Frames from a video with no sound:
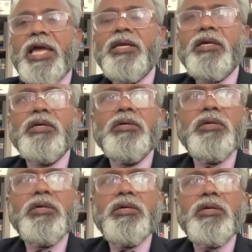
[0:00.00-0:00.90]
And uh,
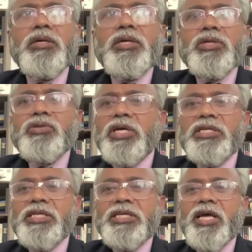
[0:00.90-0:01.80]
so
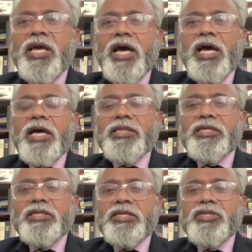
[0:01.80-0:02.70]
I said,
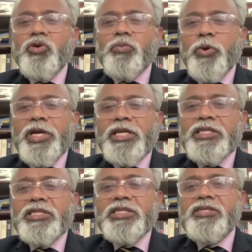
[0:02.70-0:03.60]
there's no point
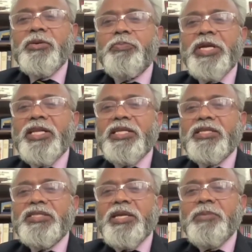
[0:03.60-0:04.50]
in just repeating
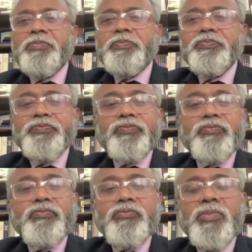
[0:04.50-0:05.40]
the same.
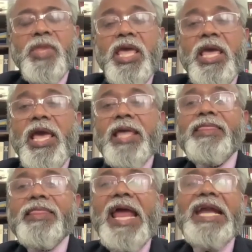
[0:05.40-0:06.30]

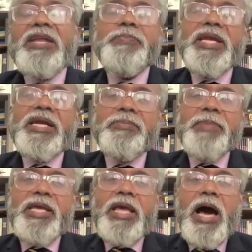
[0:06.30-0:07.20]
And that made
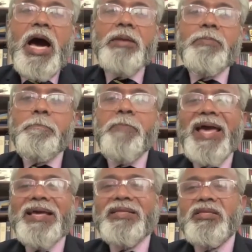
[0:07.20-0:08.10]
me
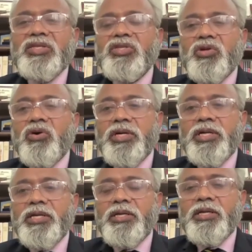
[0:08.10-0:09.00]
unpack the
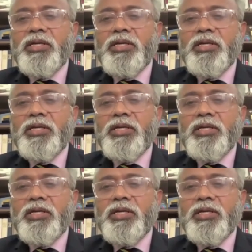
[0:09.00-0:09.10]
story.